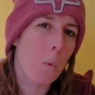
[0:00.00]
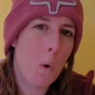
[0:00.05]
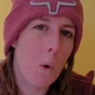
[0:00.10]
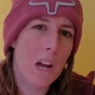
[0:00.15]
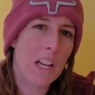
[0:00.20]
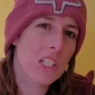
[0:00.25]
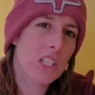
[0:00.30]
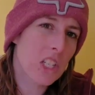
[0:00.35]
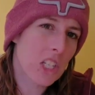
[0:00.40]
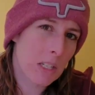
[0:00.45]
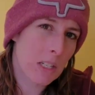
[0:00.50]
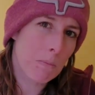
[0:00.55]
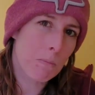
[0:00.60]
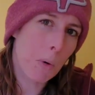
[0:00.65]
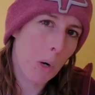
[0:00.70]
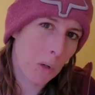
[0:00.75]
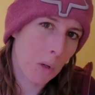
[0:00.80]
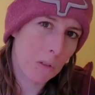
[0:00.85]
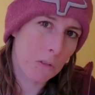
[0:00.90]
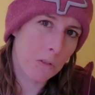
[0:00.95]
when she
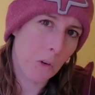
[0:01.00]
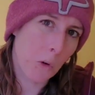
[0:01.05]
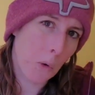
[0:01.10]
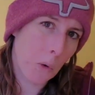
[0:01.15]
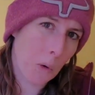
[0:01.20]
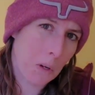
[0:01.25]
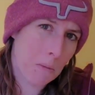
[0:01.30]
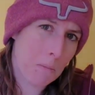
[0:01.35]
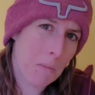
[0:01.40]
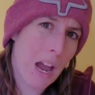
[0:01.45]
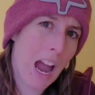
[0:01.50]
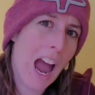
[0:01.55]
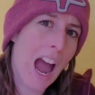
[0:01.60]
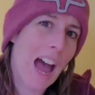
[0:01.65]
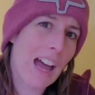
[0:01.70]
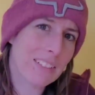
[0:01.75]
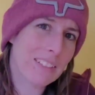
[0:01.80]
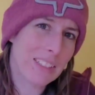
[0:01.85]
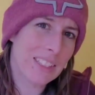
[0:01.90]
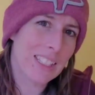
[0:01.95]
performs
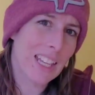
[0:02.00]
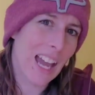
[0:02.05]
at